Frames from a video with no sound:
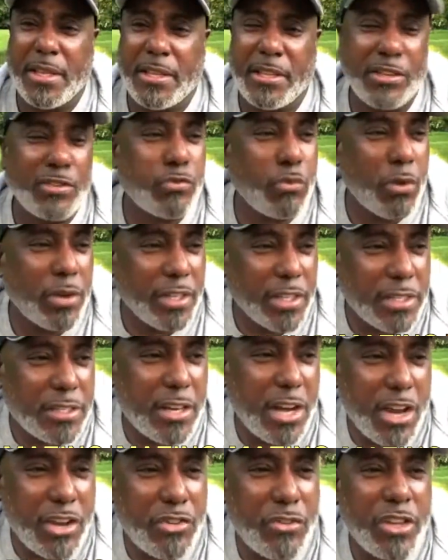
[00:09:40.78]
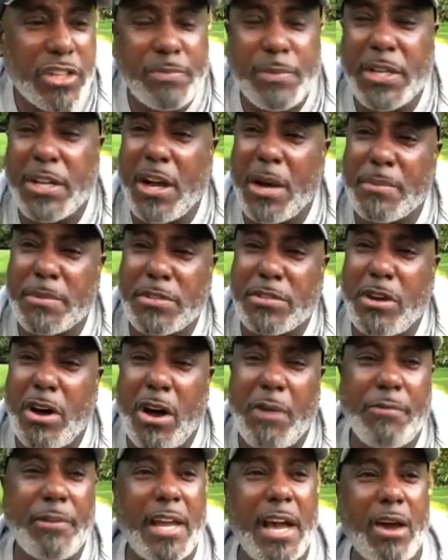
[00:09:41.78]
This word, this country has become
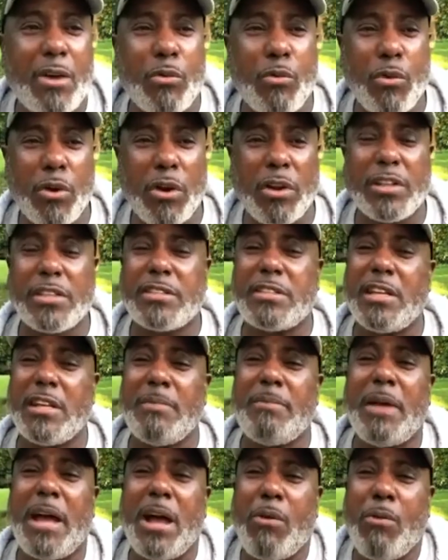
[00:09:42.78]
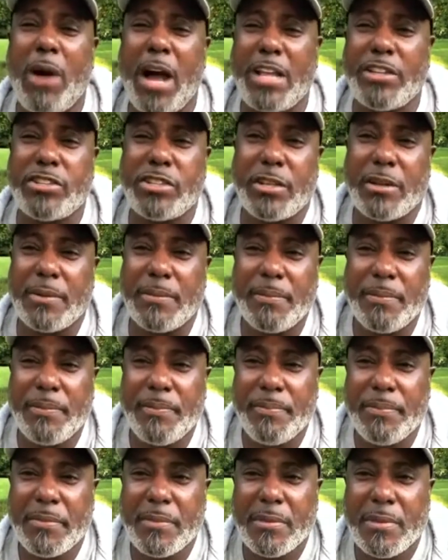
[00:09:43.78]
soft. Now the world is sitting back watching,
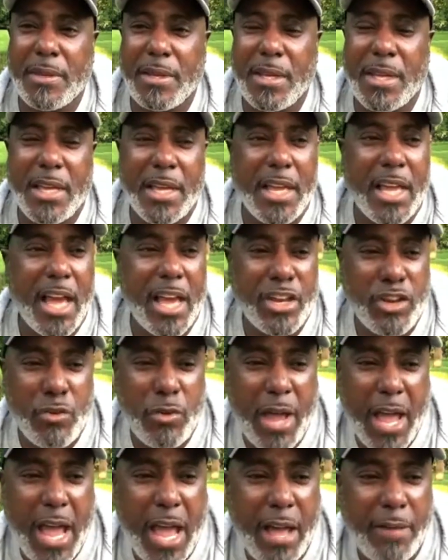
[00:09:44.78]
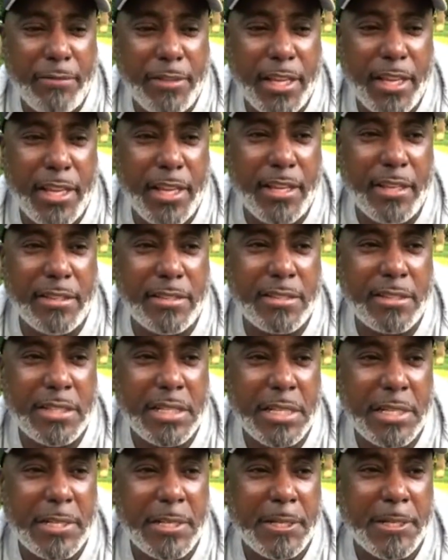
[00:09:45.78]
and you have these
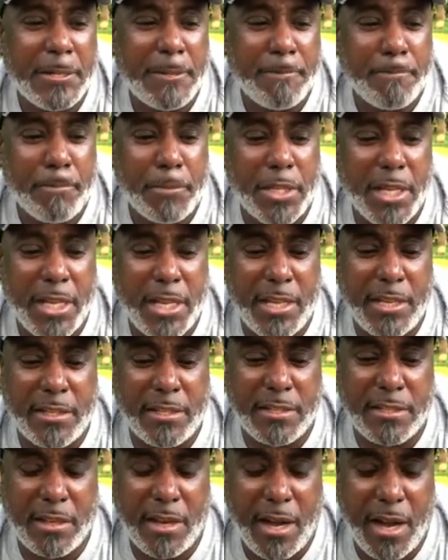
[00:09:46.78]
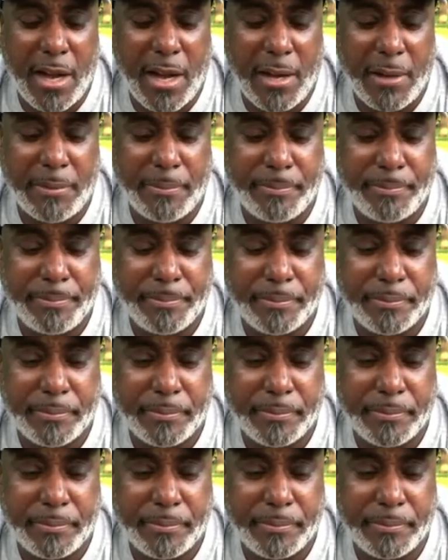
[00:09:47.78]
these um,